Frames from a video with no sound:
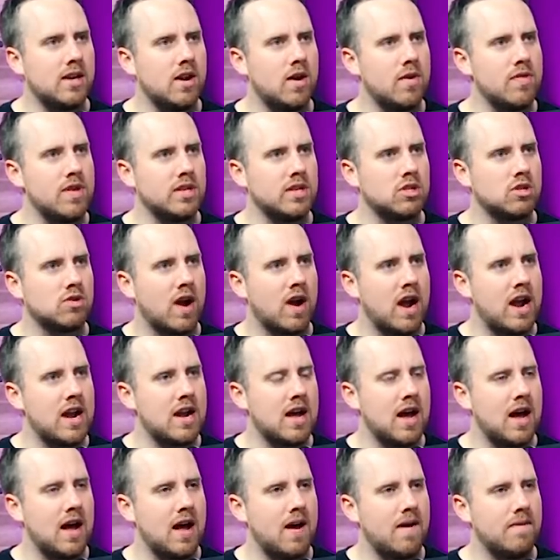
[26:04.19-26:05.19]
You know this
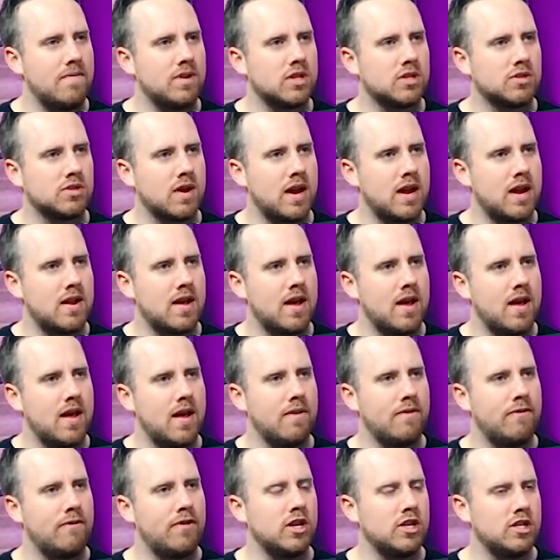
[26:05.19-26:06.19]
great uh, this great
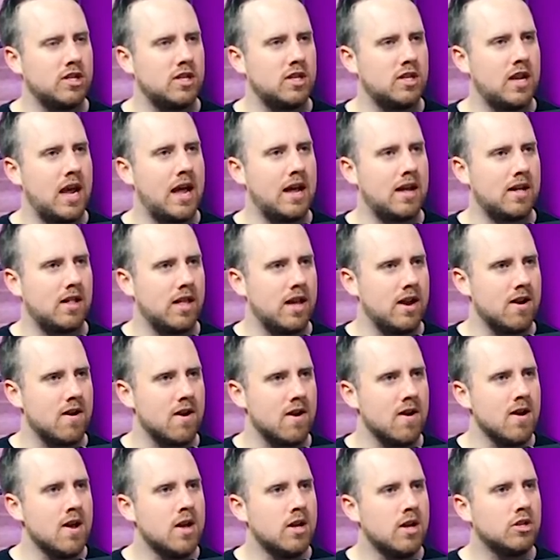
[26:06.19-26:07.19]
uh, fish tank cleaner
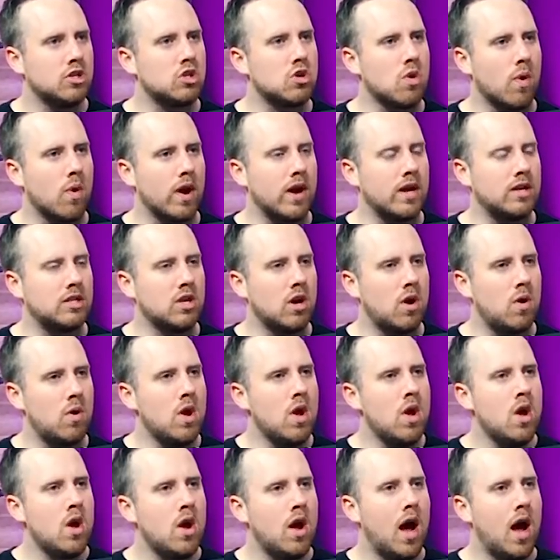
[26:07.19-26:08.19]
right. story.
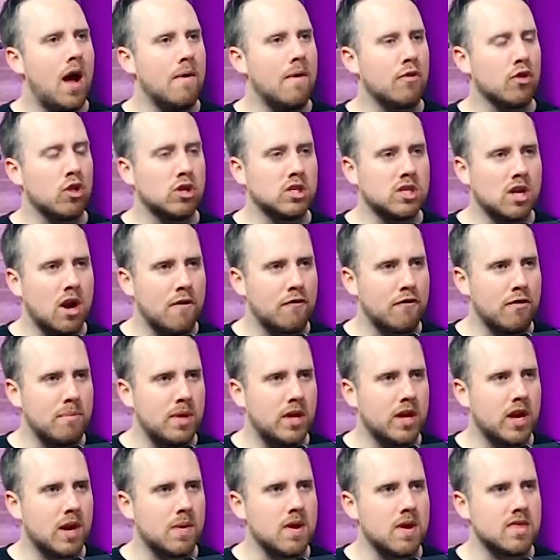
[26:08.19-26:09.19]
So uh, for those that aren't
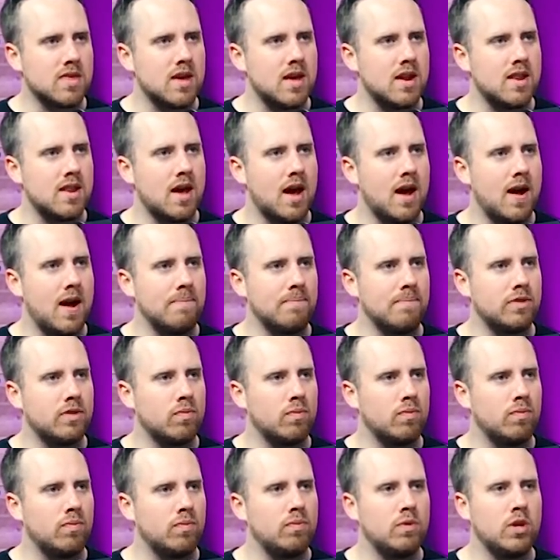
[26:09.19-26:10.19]
familiar with it, um,
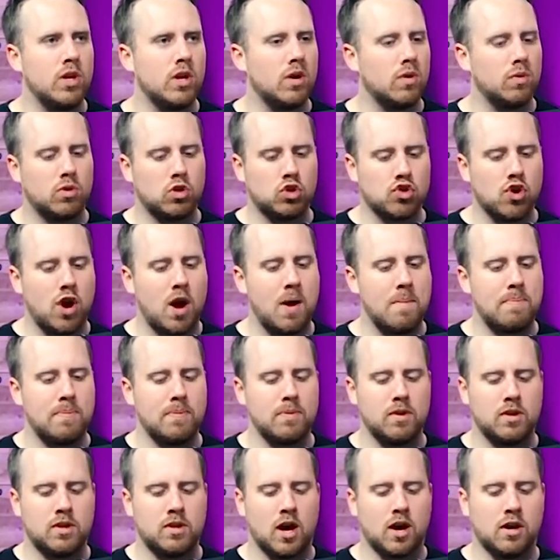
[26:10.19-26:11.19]
you know,
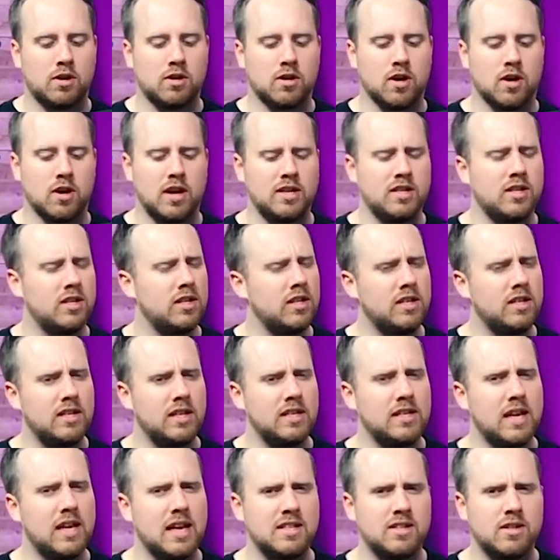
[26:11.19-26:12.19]
Trump, Doctor, is,
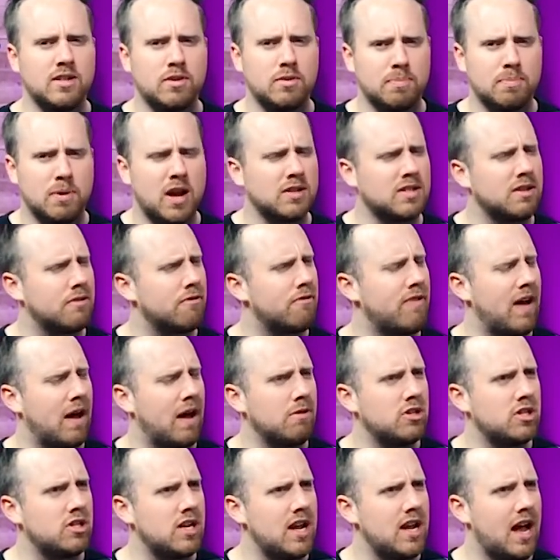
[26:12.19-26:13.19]
is, as you pronounce it,
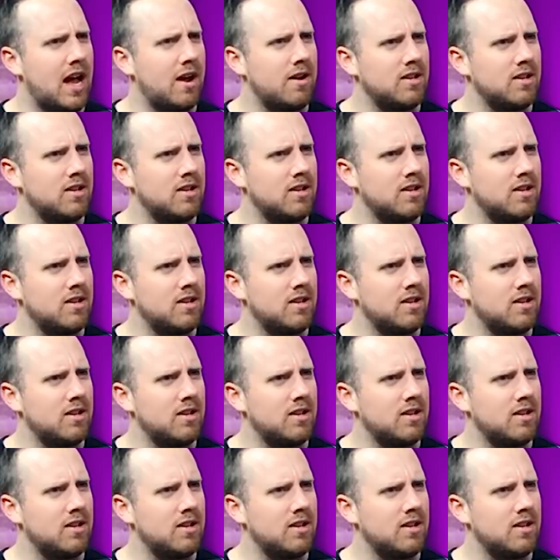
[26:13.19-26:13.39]
Fauci.